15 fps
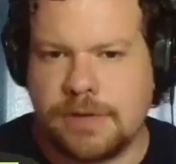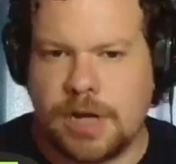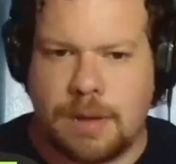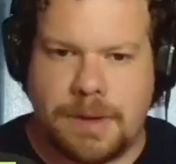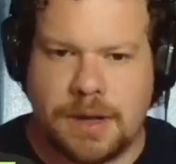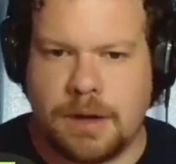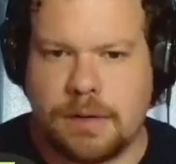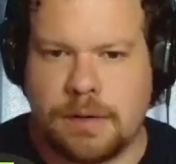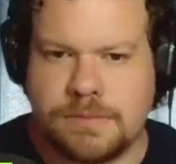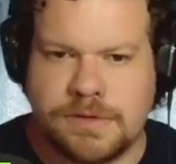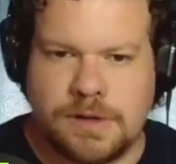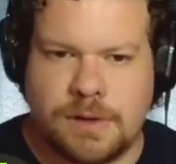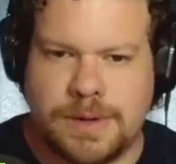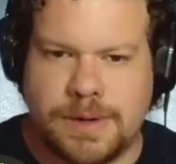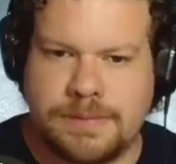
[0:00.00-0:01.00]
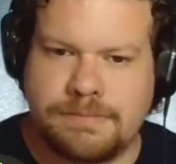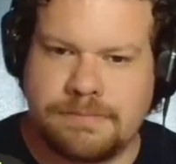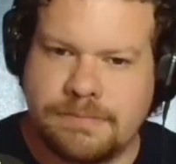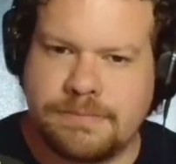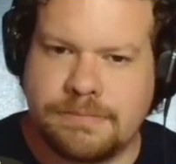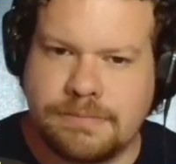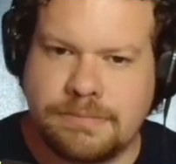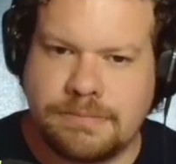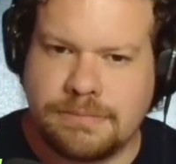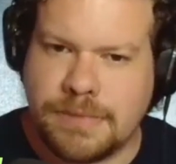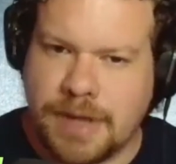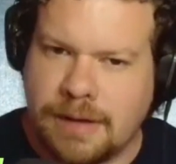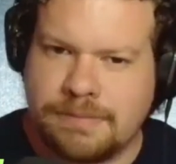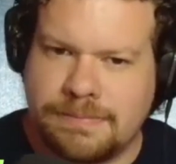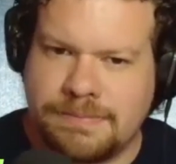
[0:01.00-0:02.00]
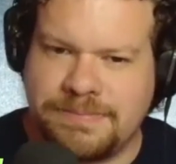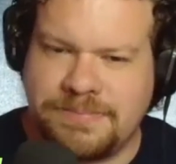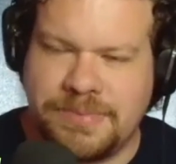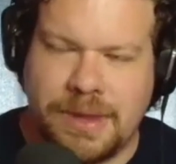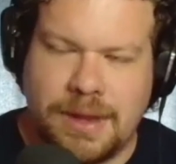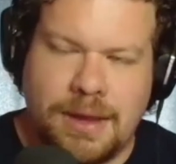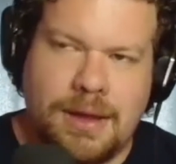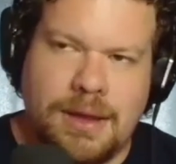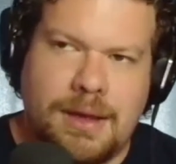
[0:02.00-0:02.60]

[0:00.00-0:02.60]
come and go. So uh Yeah. Oh.